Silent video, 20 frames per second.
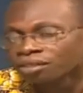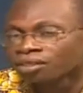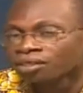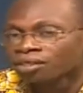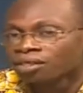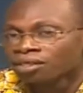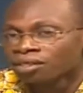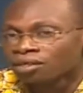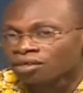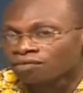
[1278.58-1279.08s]

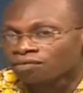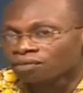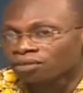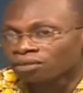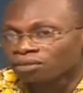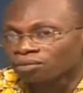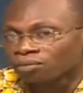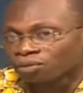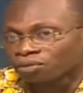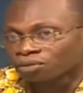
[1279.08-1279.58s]
hopefully you
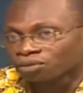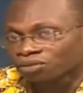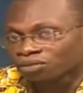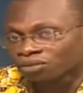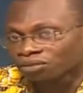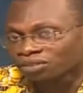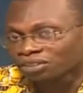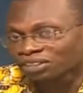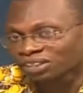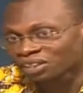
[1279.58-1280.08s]
want to
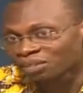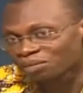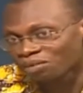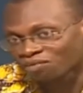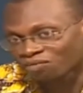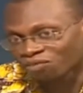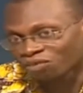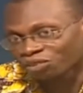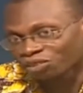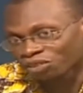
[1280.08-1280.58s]
shape the
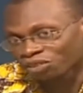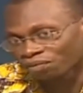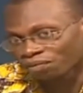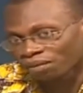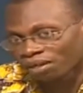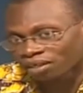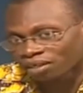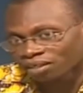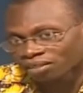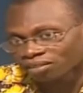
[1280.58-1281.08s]
future of
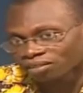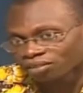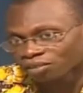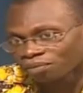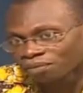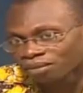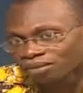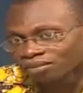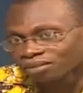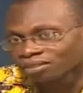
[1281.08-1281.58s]
Ghana, so
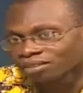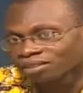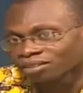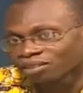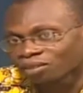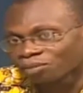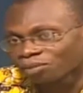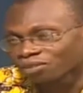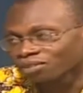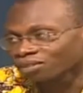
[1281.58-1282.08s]
please support us.